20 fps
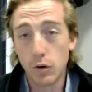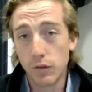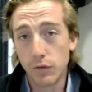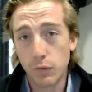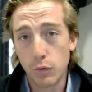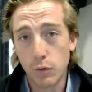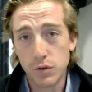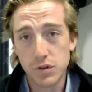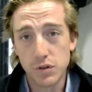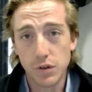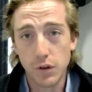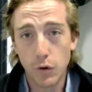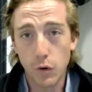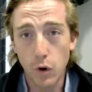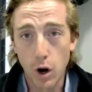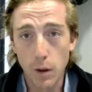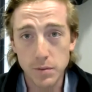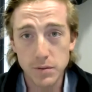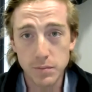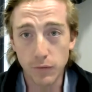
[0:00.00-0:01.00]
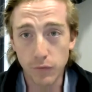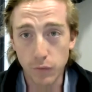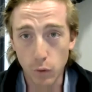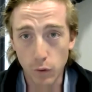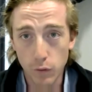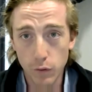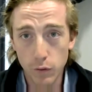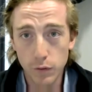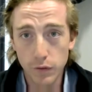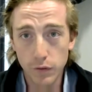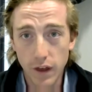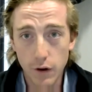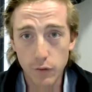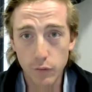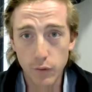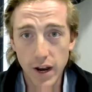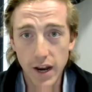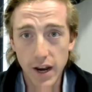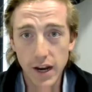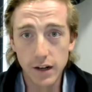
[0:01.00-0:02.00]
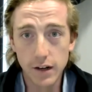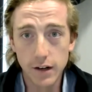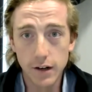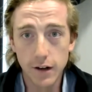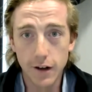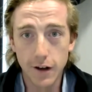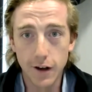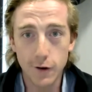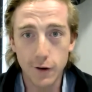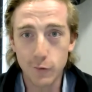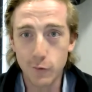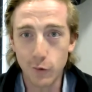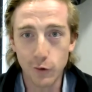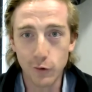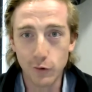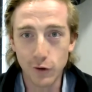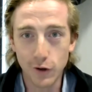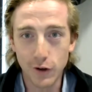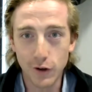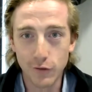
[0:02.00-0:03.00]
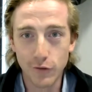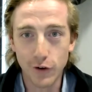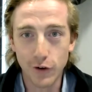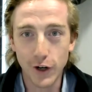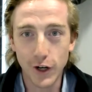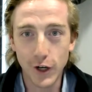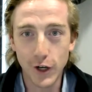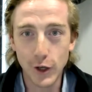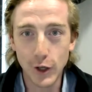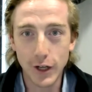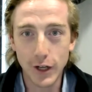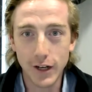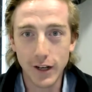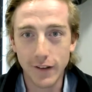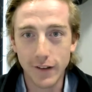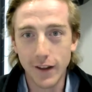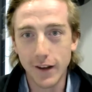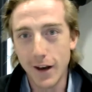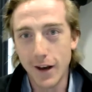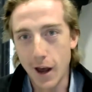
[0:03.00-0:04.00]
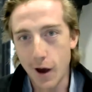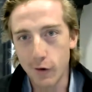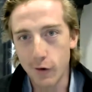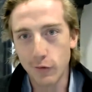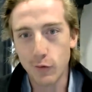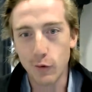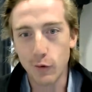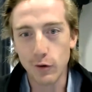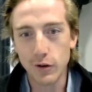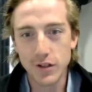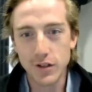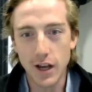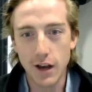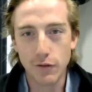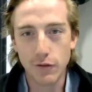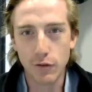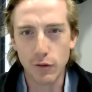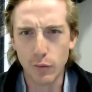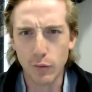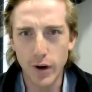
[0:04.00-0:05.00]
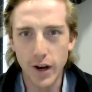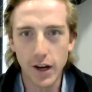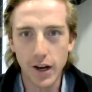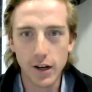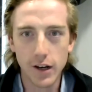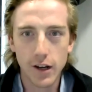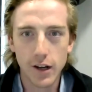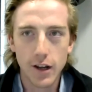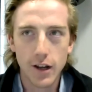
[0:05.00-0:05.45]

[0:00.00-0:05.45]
Unfortunately, the crops before that rain weren't looking very good, and then now, of course, after the rain,